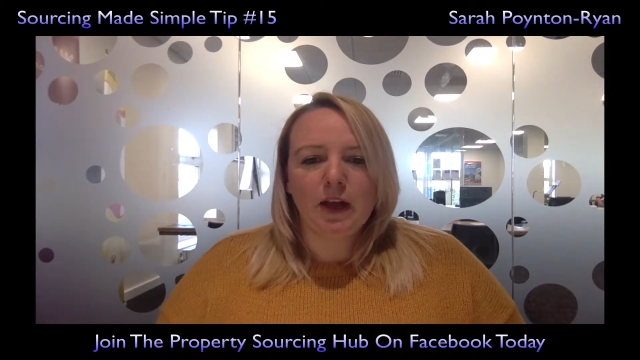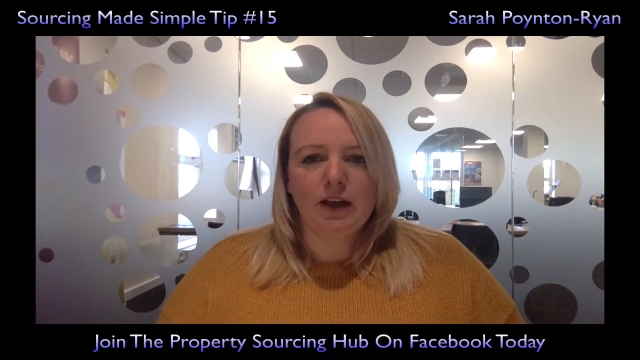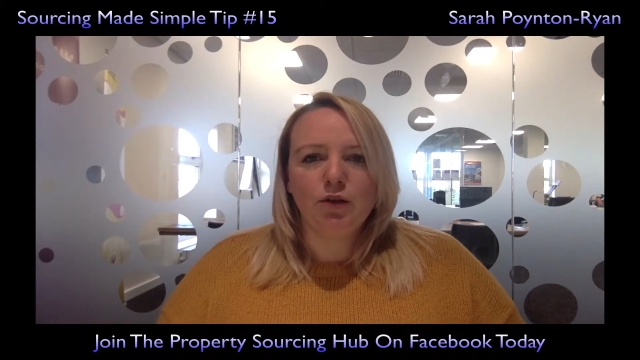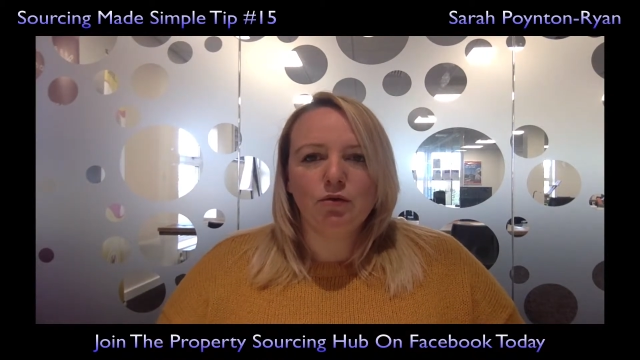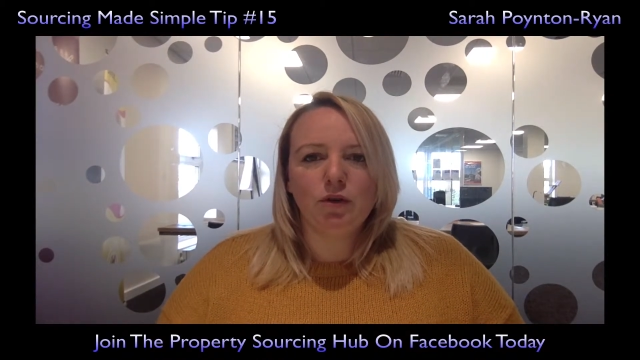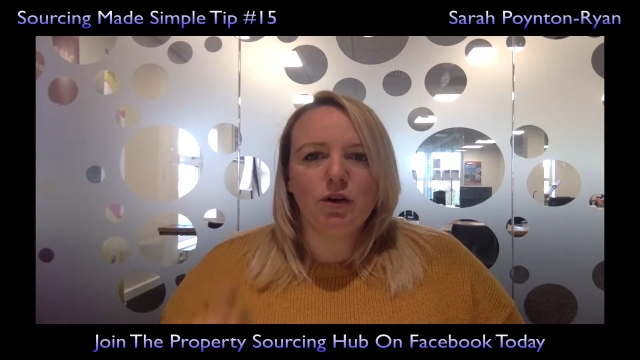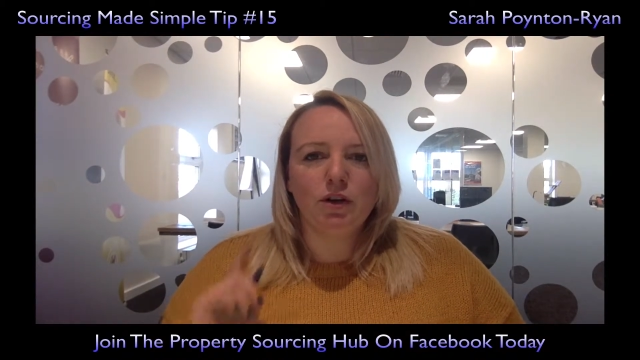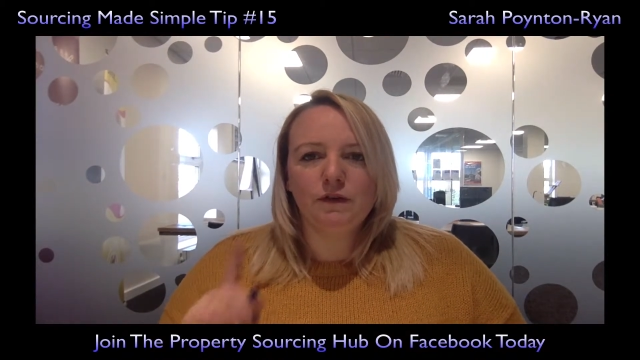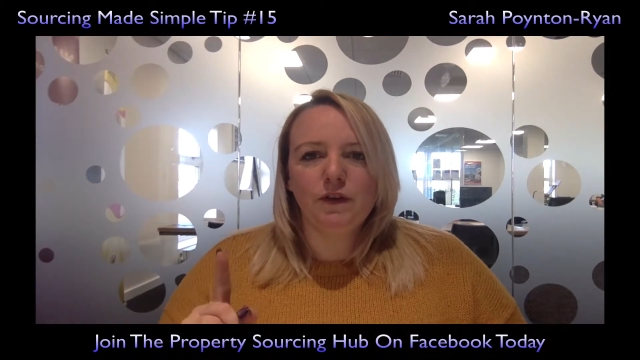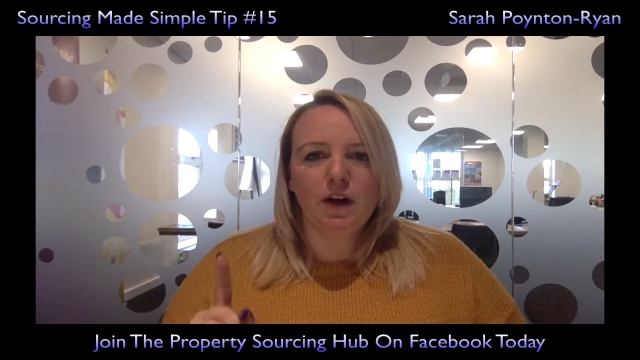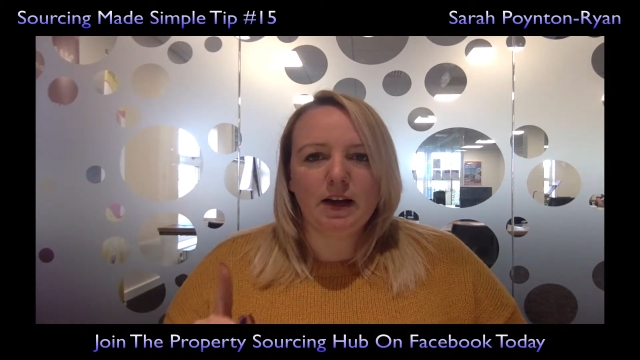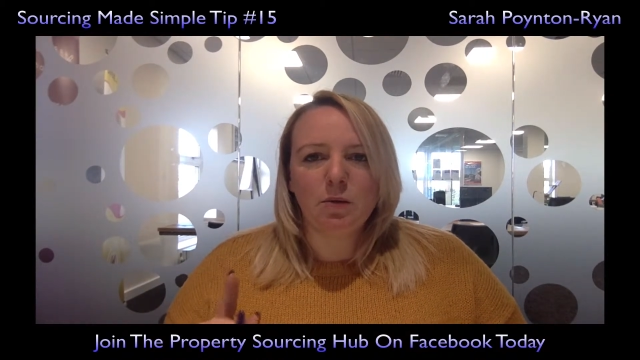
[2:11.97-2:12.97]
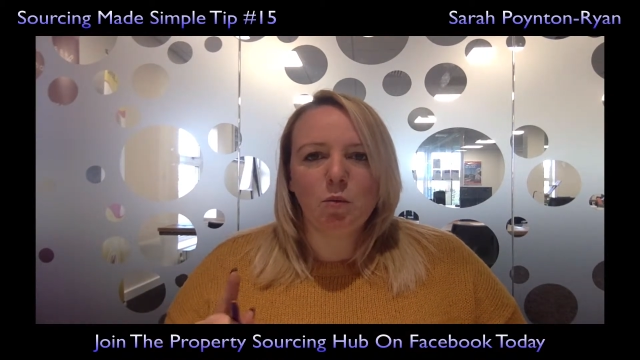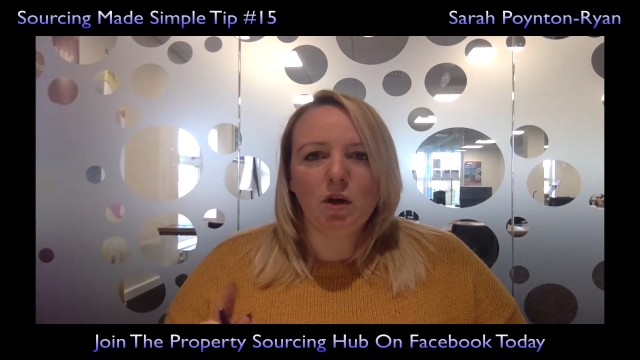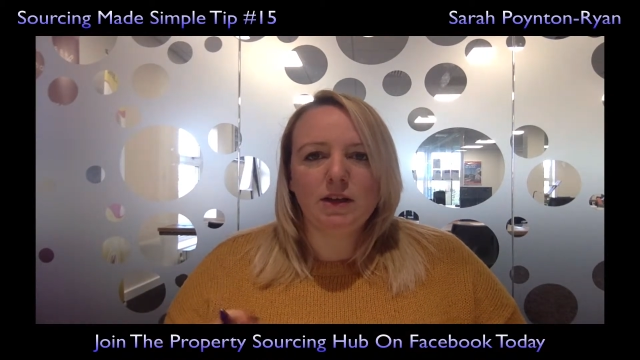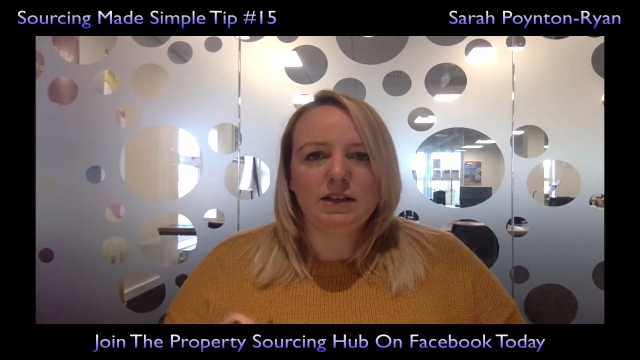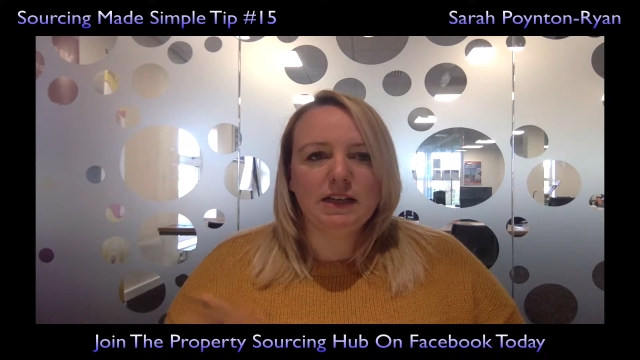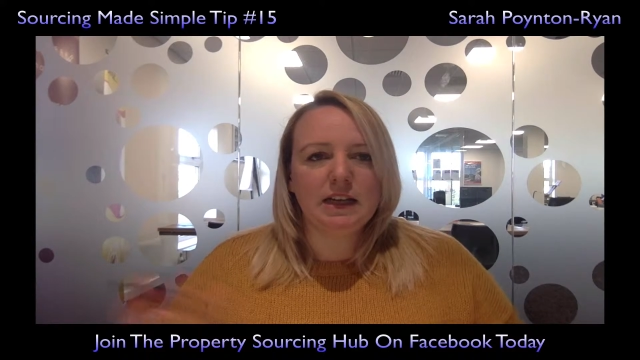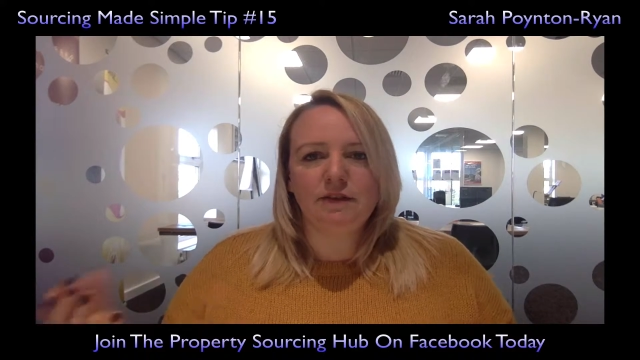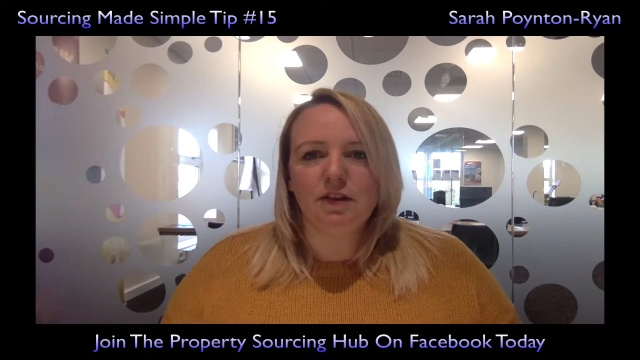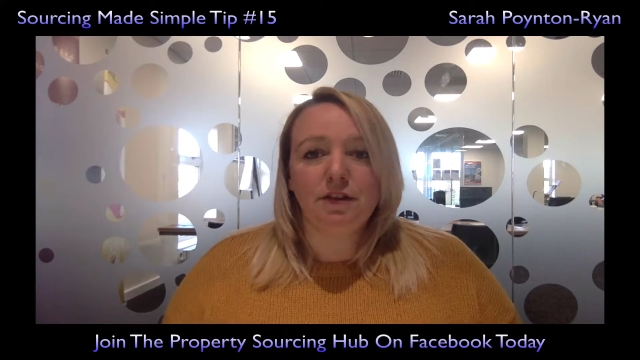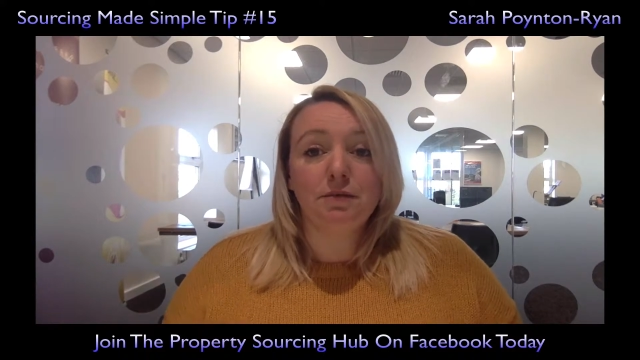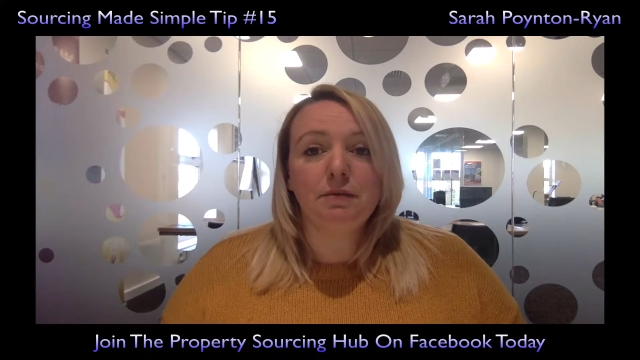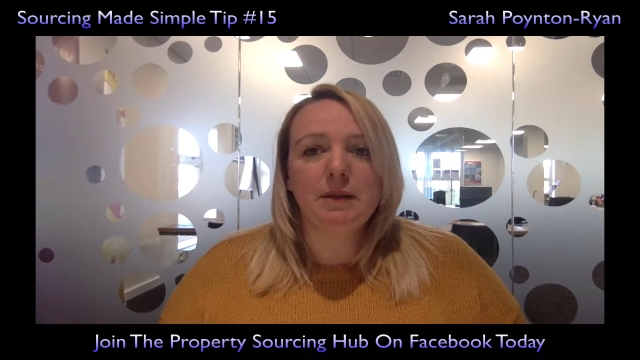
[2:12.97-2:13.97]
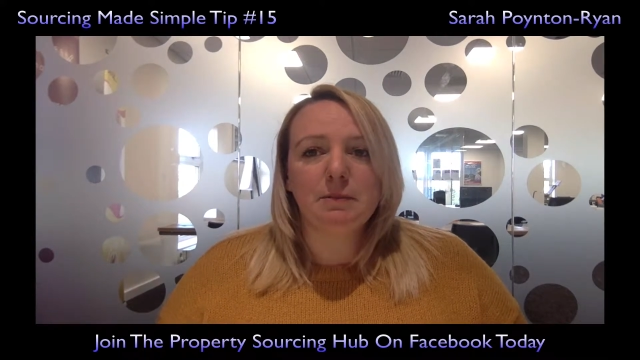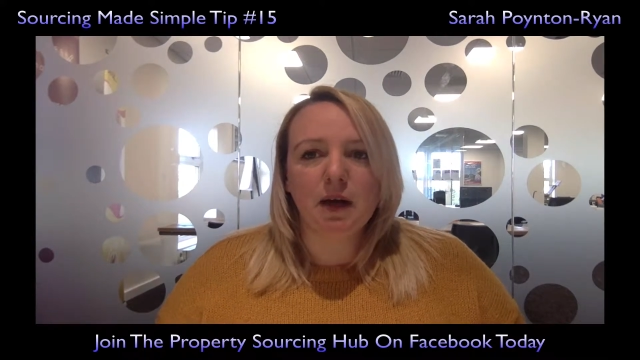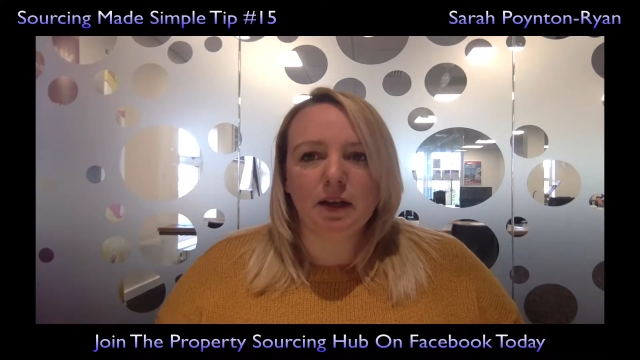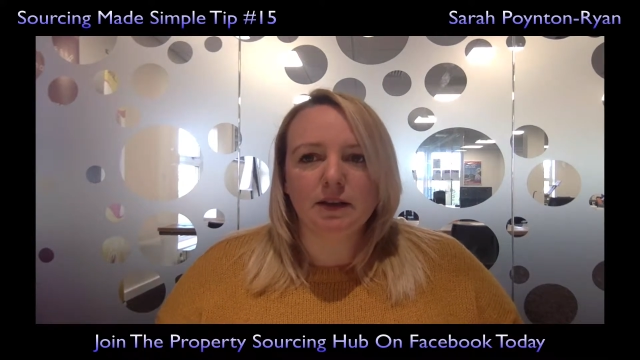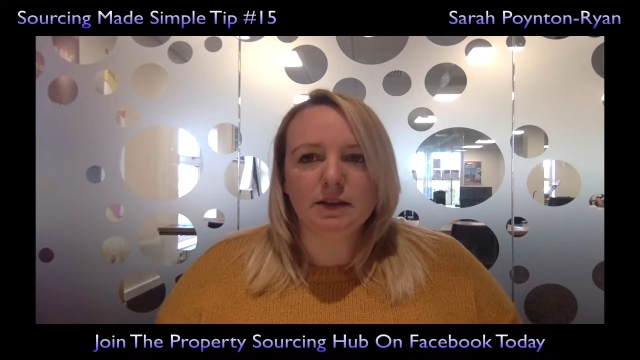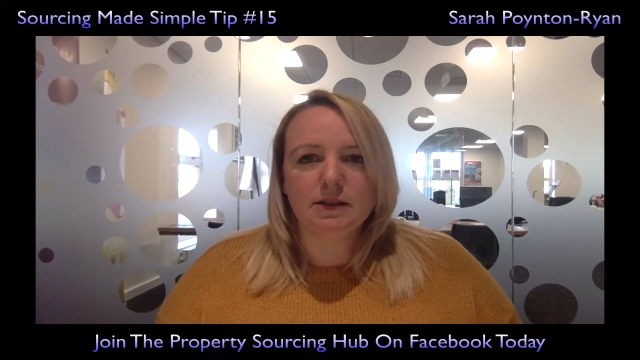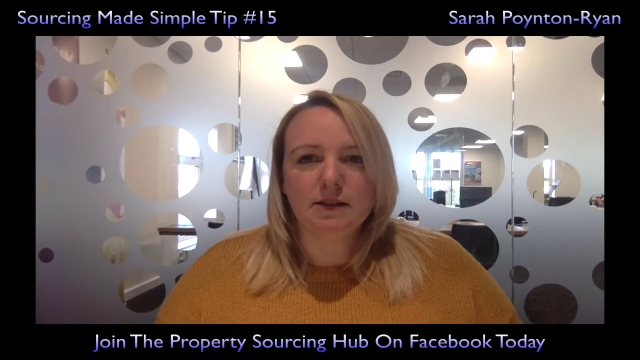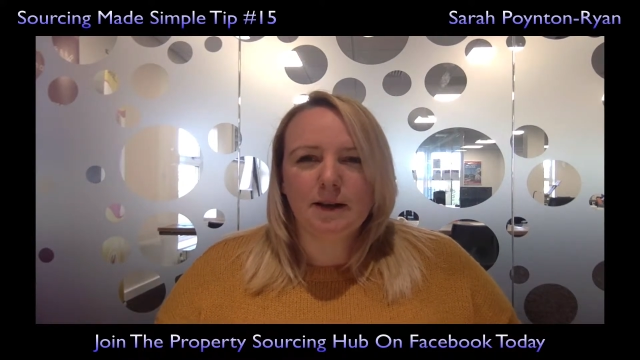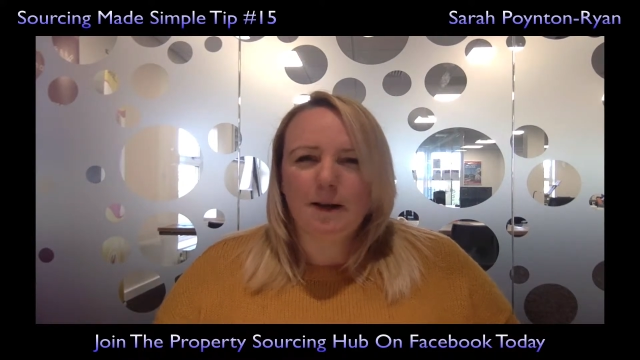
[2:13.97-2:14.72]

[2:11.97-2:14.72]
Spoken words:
and you're only converting 1 deal every 3 months,